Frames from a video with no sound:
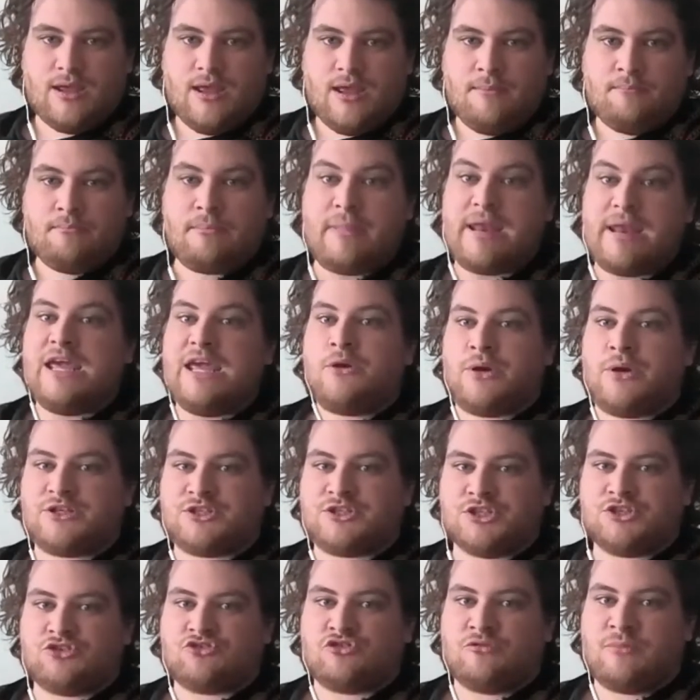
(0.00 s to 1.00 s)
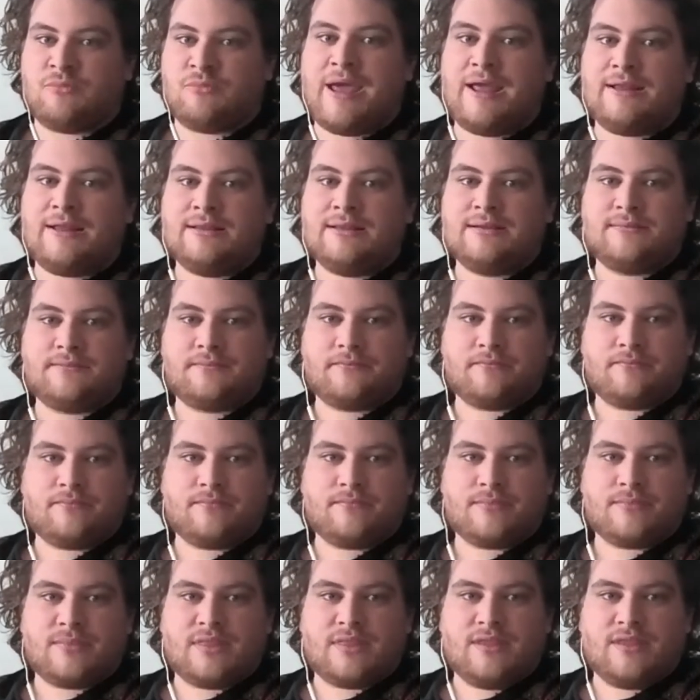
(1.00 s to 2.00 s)
Many questions remain.
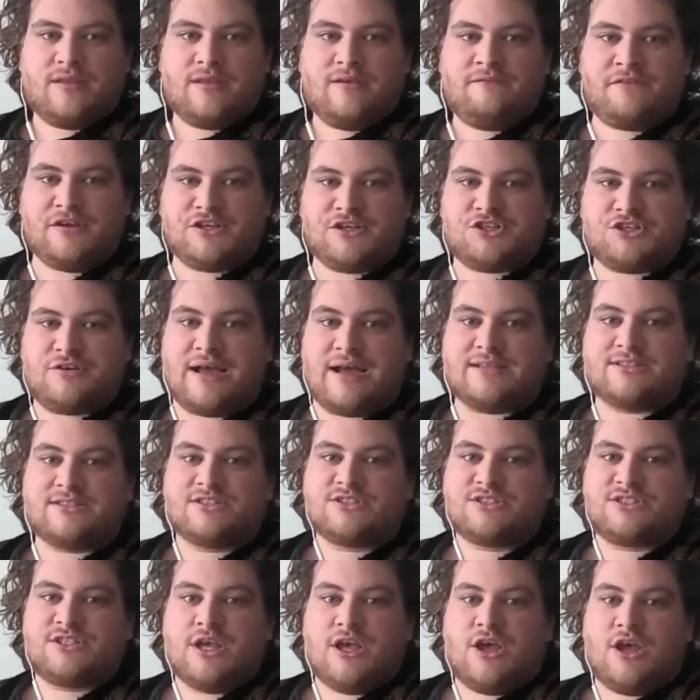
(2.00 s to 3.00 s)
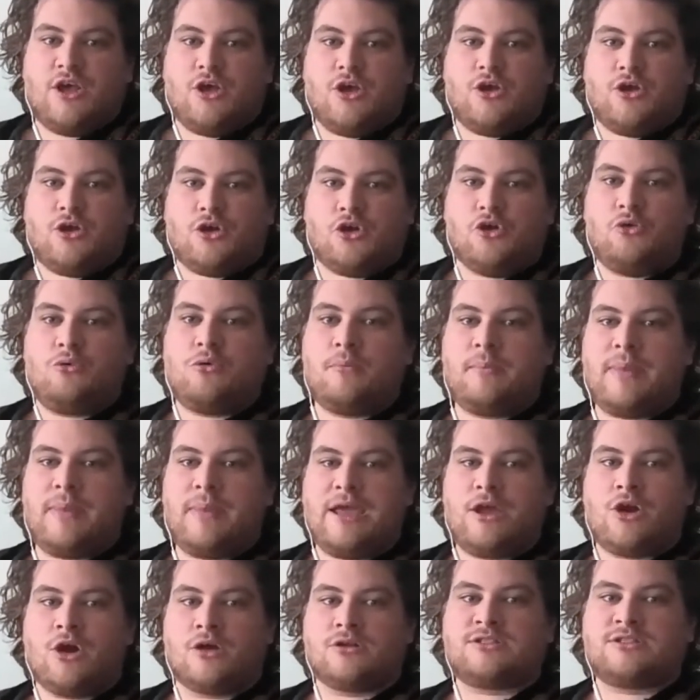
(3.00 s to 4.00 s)
Fisher asks, who will make
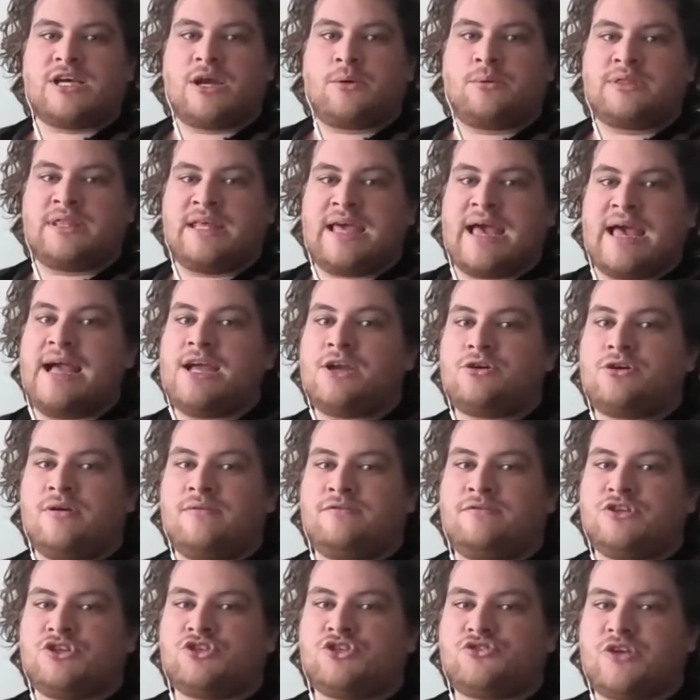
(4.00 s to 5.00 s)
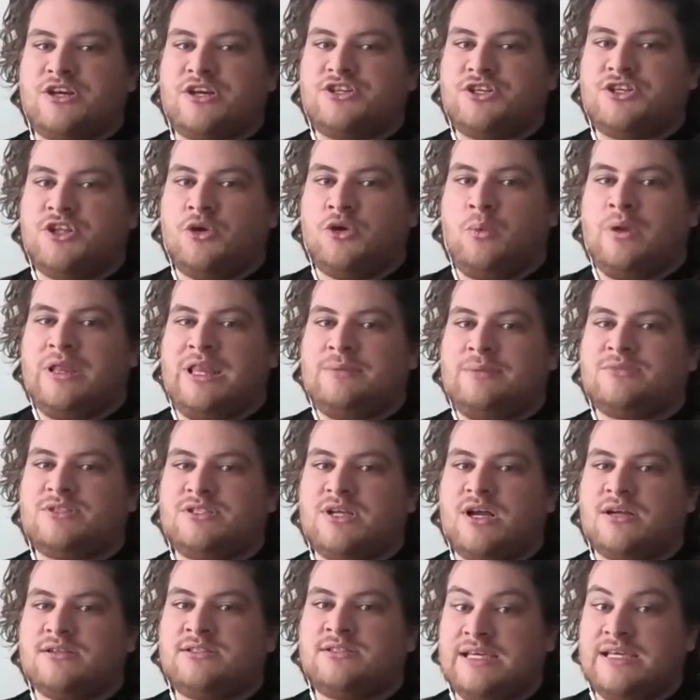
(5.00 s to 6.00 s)
contact with the anger and frustration that Williamson
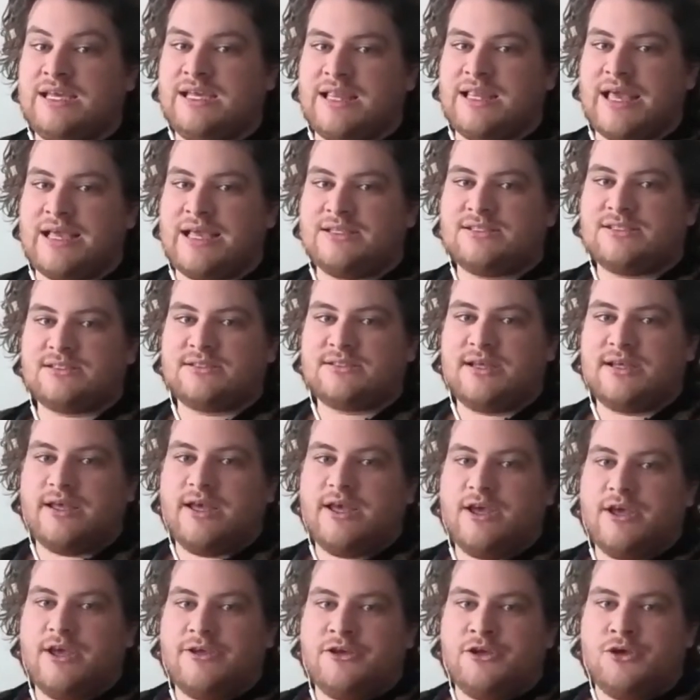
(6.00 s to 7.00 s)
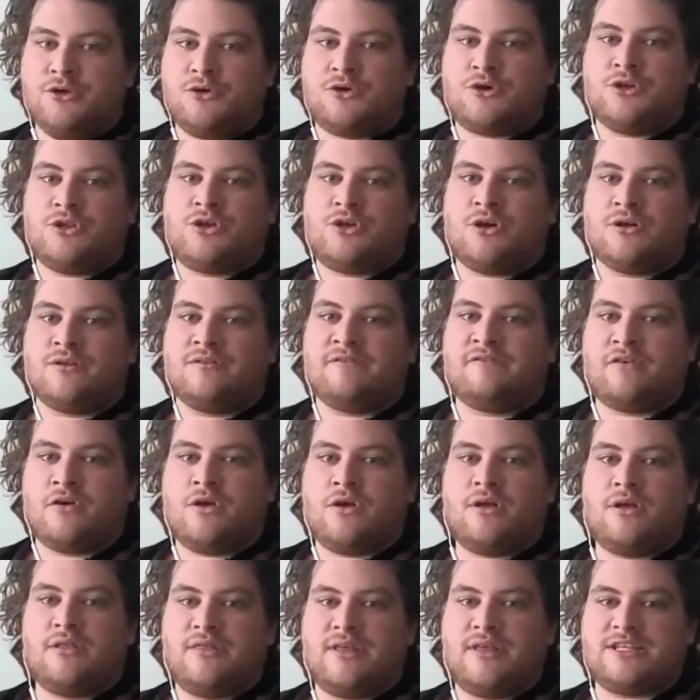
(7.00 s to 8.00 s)
articulates? Who can
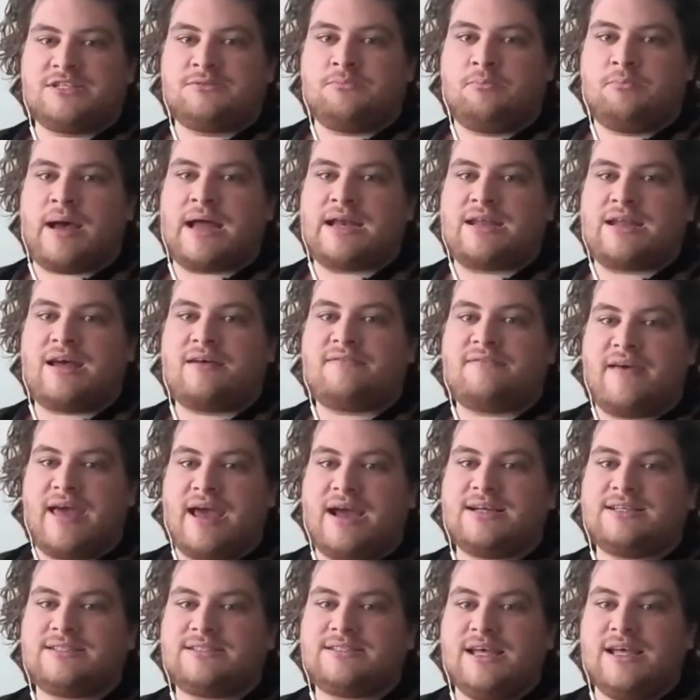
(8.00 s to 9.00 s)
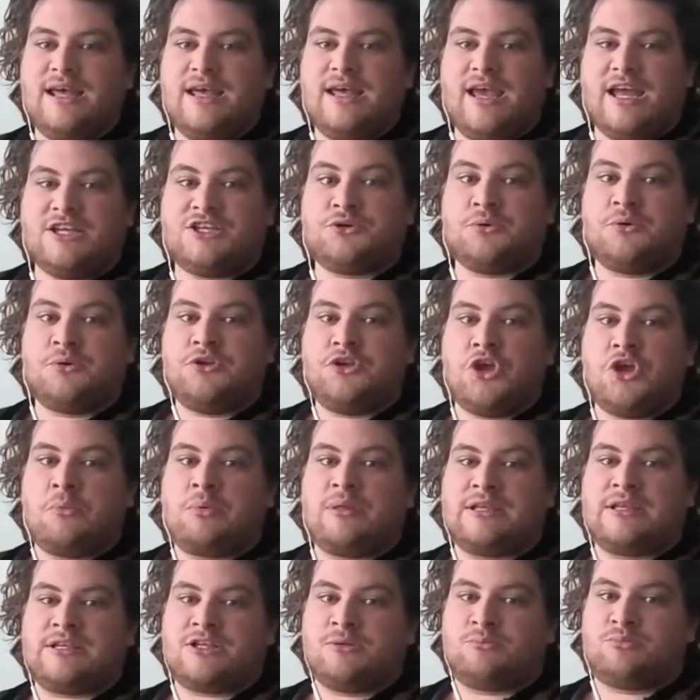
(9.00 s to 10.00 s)
convert this bad affect into a new political